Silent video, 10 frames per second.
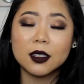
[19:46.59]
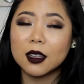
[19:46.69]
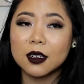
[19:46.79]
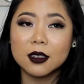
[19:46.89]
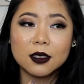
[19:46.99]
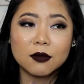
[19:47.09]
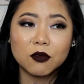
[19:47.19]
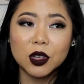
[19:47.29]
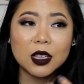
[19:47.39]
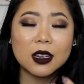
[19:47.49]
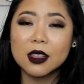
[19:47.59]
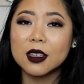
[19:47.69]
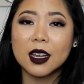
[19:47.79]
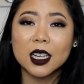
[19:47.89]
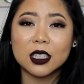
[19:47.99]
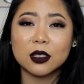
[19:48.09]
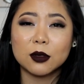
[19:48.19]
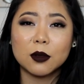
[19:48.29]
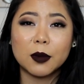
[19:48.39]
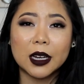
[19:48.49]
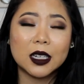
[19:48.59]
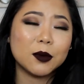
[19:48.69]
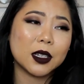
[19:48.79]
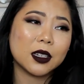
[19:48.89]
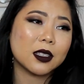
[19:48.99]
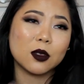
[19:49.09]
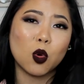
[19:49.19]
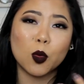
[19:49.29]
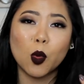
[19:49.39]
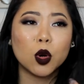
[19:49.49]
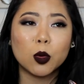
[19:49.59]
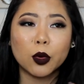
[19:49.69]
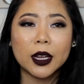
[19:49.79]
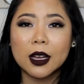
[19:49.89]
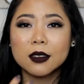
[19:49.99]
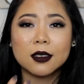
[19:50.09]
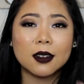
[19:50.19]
and there's really nothing I can do about it because hormonal breakouts,